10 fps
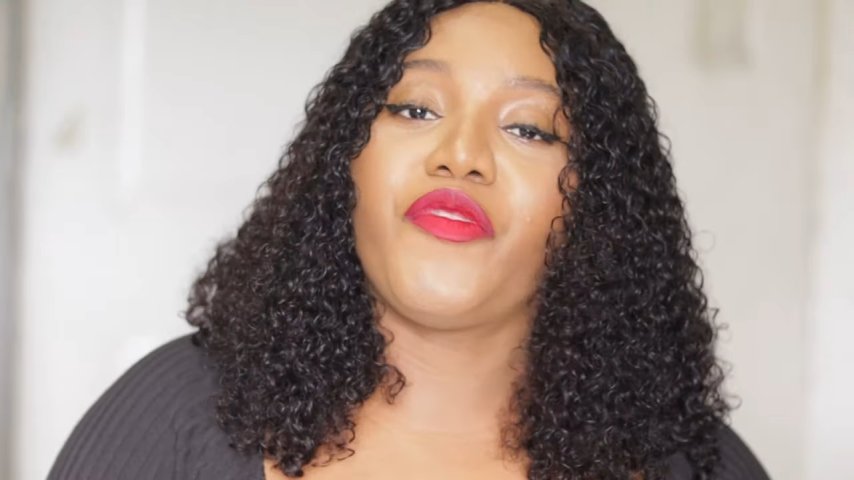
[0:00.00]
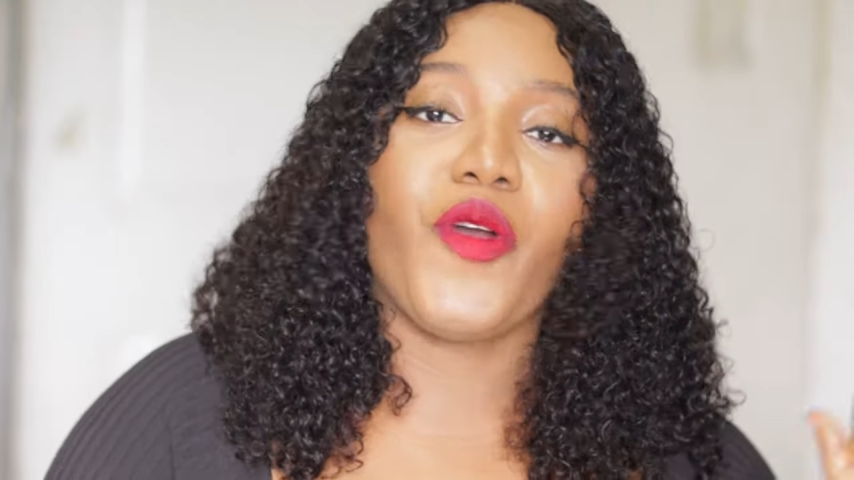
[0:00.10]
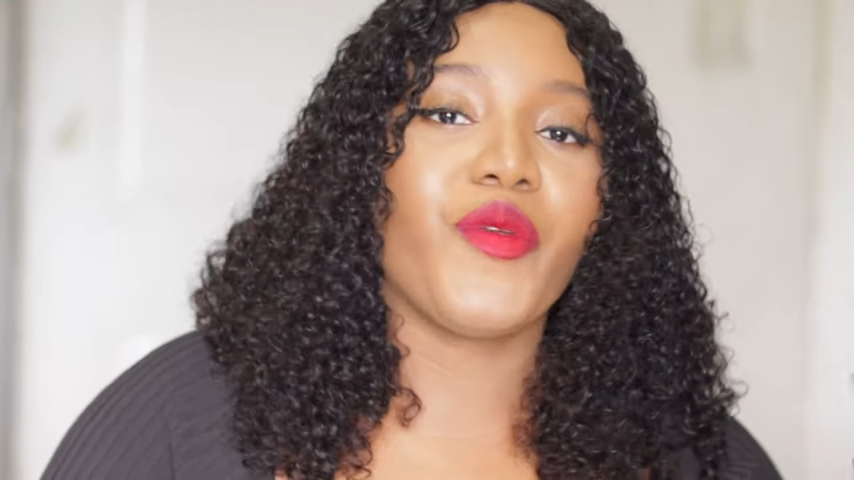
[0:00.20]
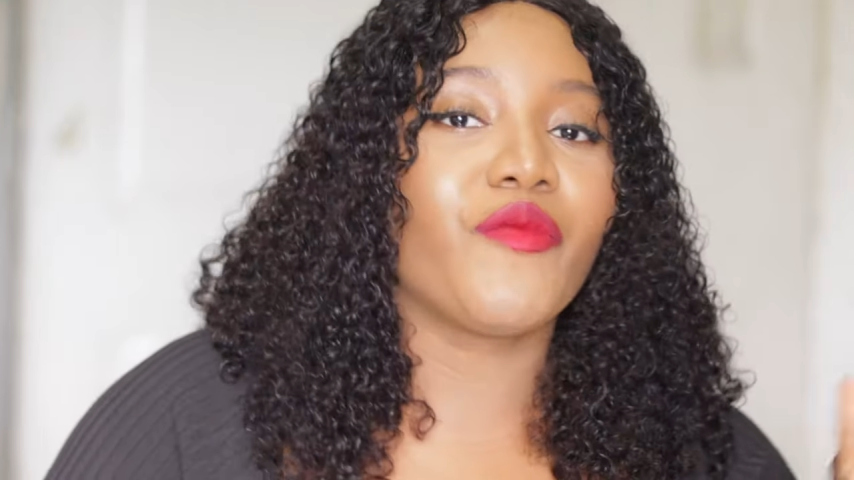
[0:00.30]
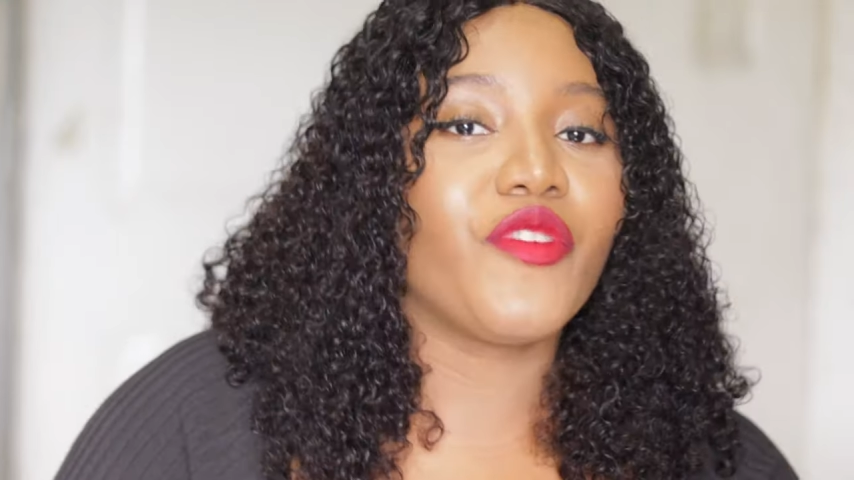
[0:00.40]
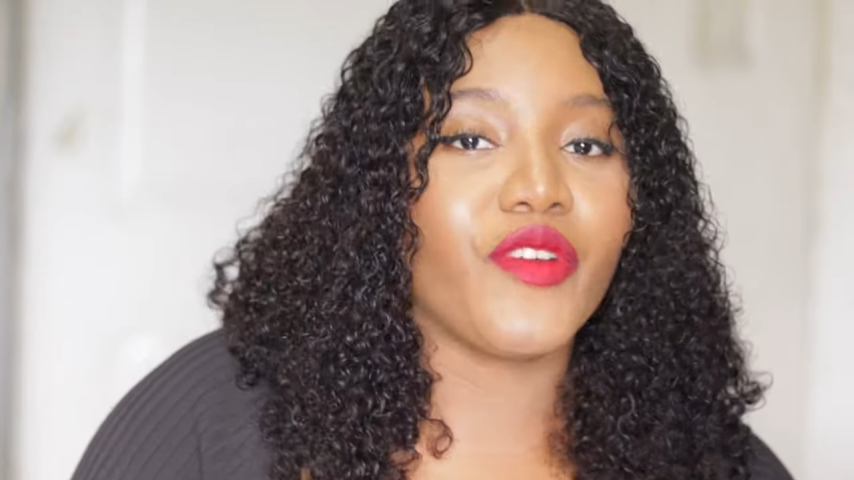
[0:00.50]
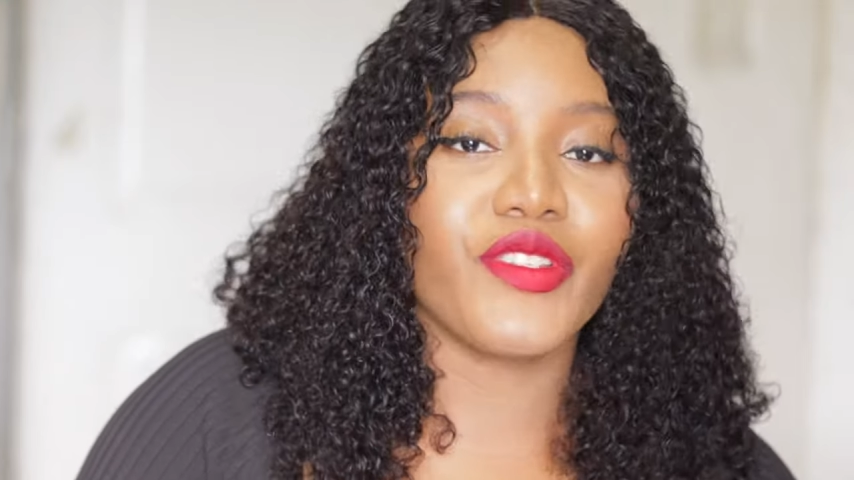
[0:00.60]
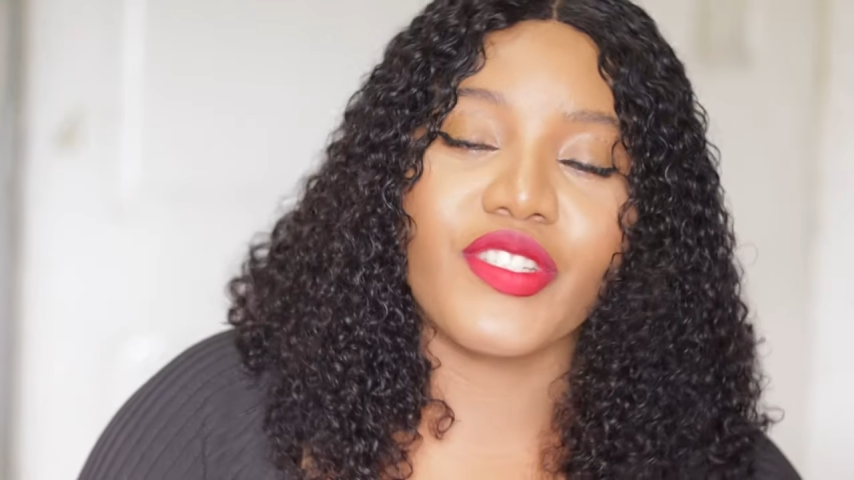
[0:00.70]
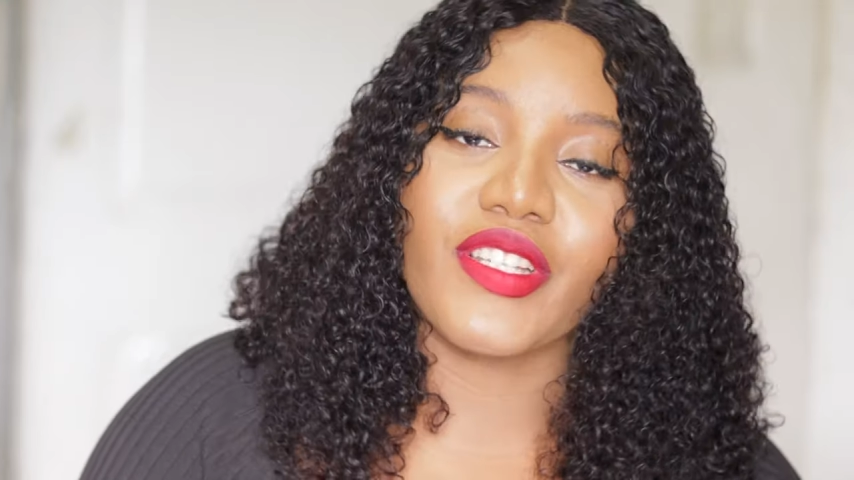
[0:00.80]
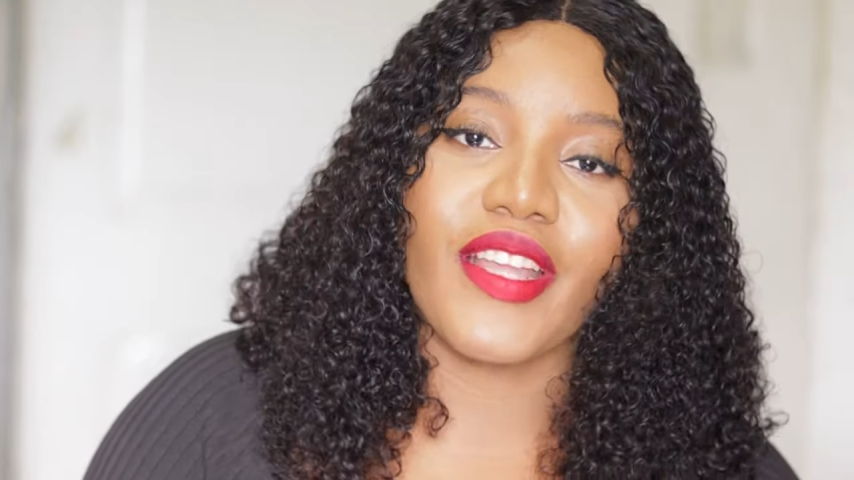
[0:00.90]
before we move
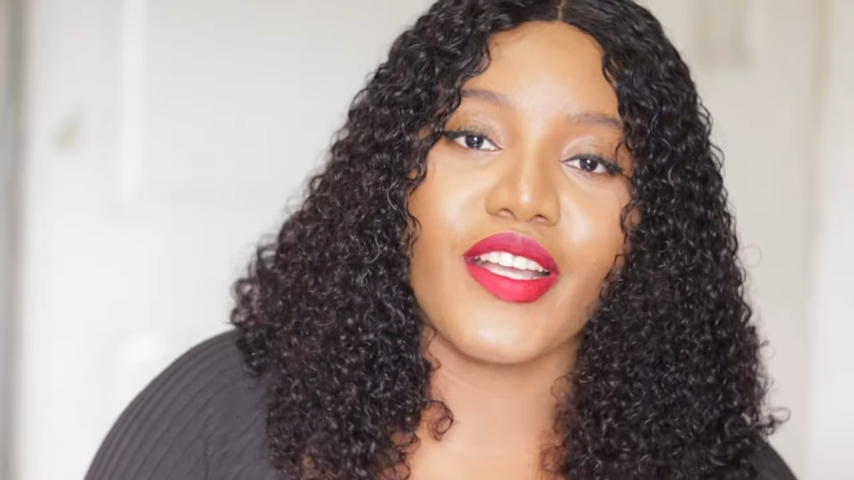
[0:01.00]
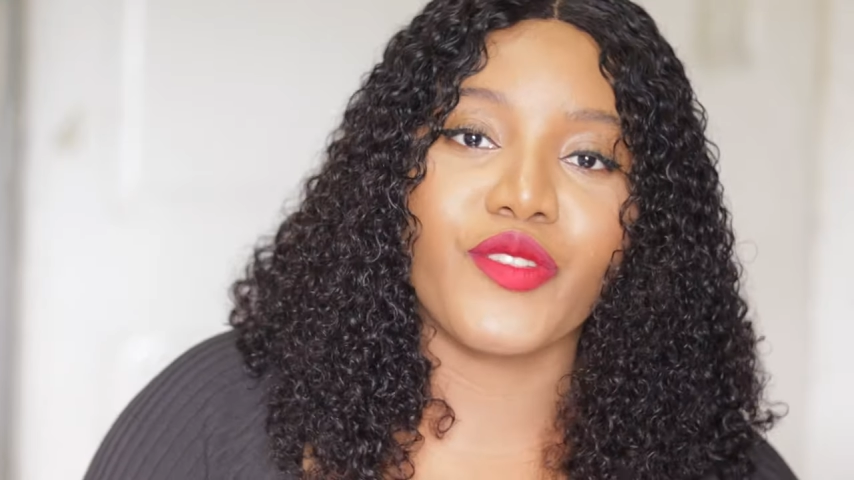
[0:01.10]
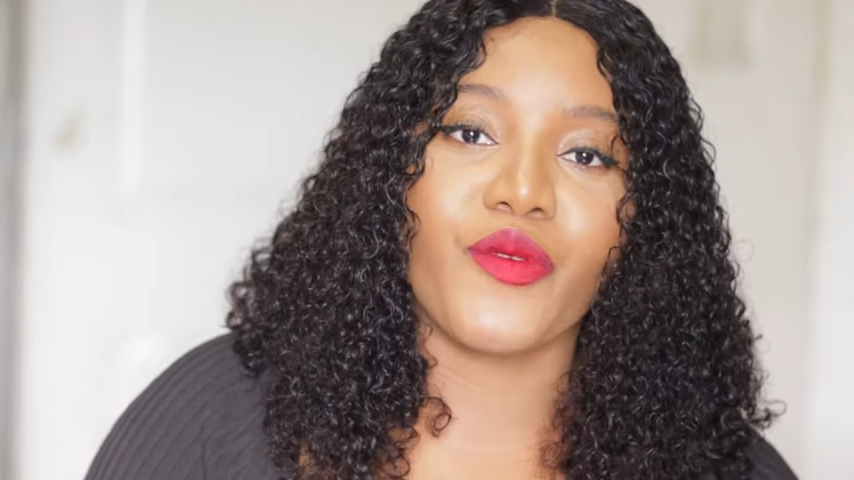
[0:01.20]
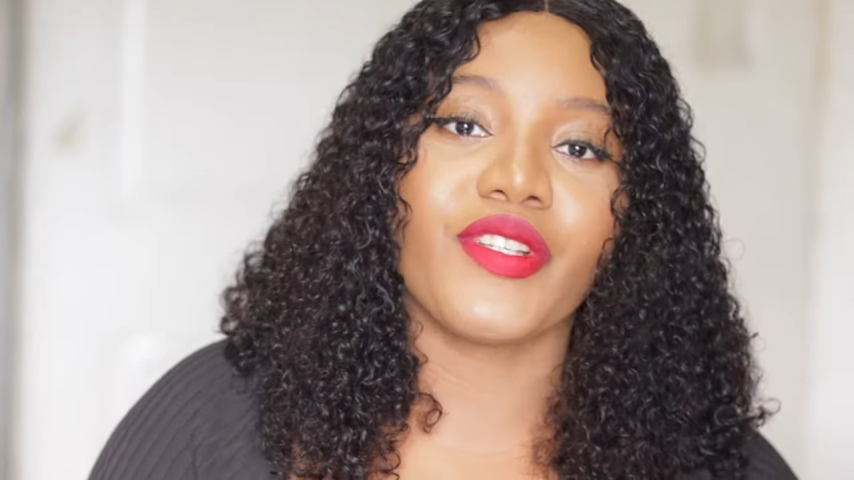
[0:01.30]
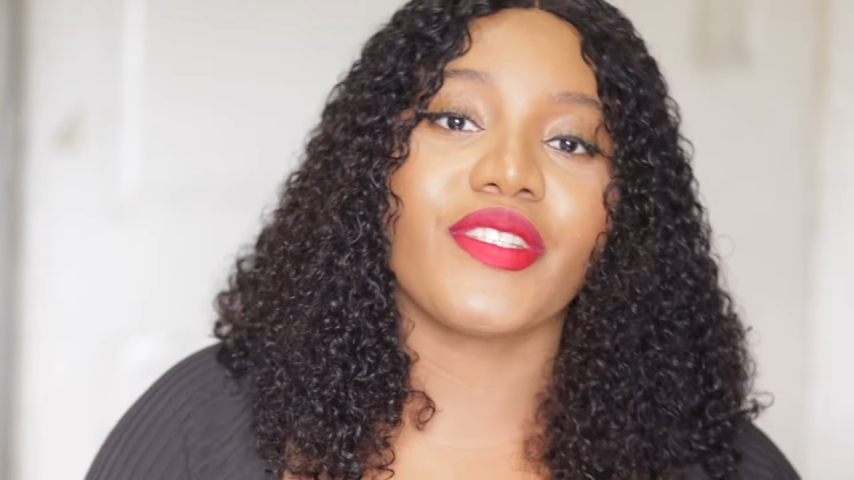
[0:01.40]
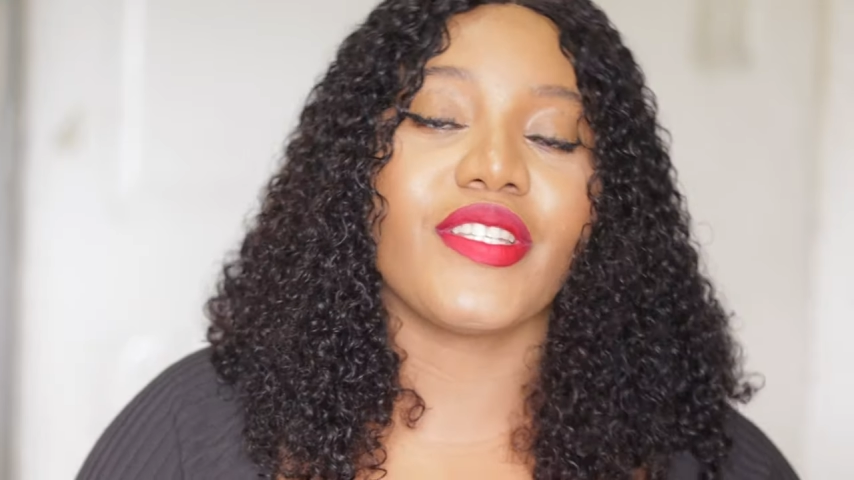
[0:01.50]
on to the next one,